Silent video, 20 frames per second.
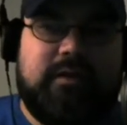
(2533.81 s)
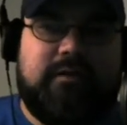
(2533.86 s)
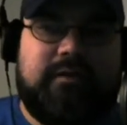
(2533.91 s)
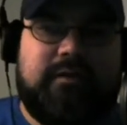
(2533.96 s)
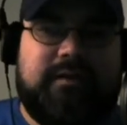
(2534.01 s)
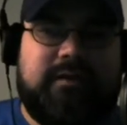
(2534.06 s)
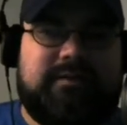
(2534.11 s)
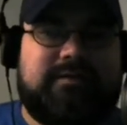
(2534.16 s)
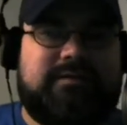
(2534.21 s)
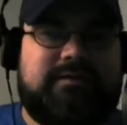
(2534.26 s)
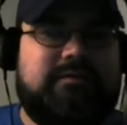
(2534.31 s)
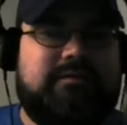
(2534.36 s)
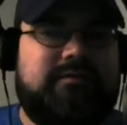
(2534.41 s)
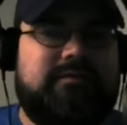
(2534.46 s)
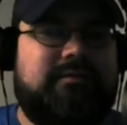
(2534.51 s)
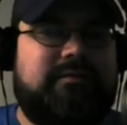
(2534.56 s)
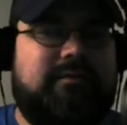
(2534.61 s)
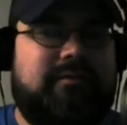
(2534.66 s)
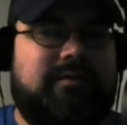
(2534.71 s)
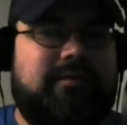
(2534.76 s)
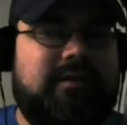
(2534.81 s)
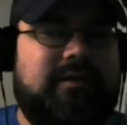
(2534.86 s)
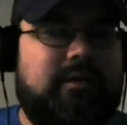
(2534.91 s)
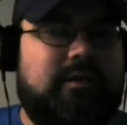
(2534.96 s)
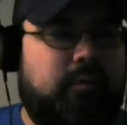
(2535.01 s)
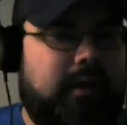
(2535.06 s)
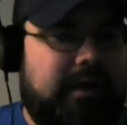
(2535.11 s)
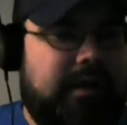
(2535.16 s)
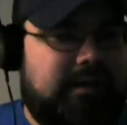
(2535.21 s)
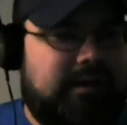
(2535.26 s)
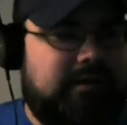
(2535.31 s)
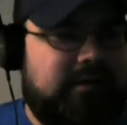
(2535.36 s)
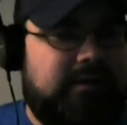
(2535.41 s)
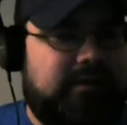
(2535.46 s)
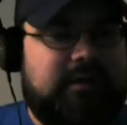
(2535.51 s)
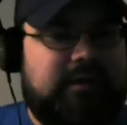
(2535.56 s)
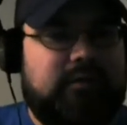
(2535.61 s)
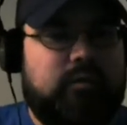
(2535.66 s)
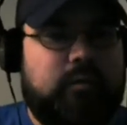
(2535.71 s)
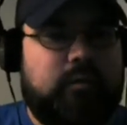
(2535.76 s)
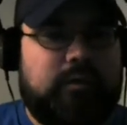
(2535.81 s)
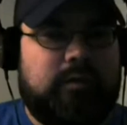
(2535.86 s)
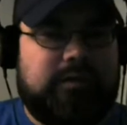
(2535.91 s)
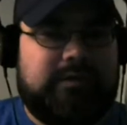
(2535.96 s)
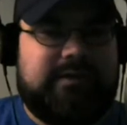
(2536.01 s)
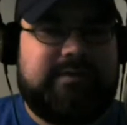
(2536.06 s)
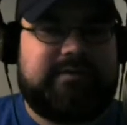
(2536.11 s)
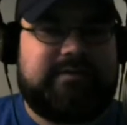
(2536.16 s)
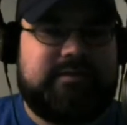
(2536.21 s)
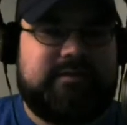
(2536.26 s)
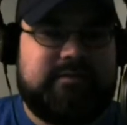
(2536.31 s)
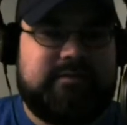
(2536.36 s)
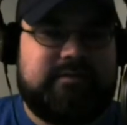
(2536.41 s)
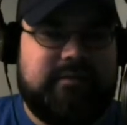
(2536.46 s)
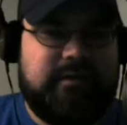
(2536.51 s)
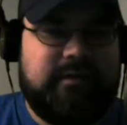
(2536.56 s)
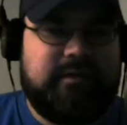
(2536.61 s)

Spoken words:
it's theoretically the release